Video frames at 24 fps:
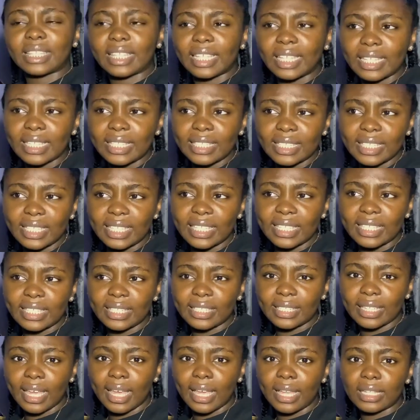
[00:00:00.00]
things he
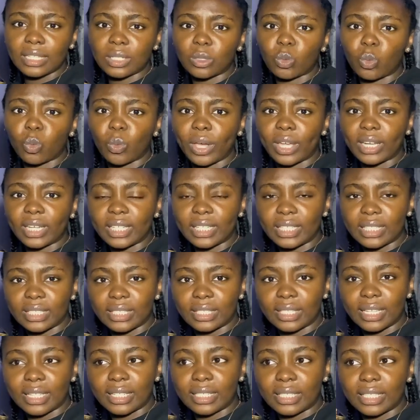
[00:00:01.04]
says, when he
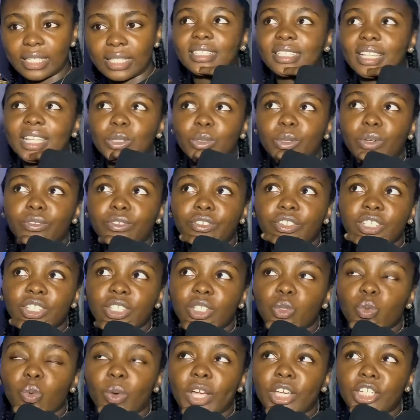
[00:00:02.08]
says it, that's one of the
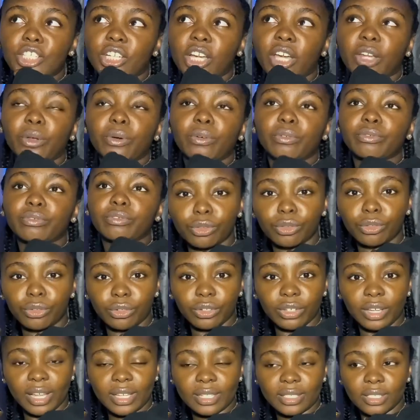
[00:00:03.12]
reasons why she kind of
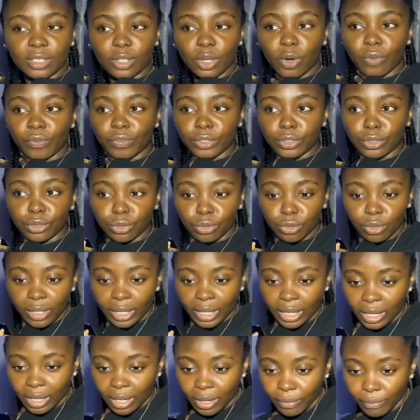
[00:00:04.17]
threw herself into
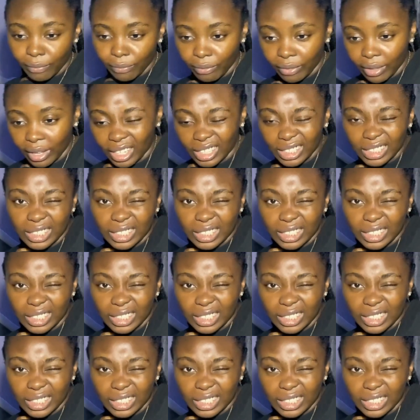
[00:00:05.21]
like fake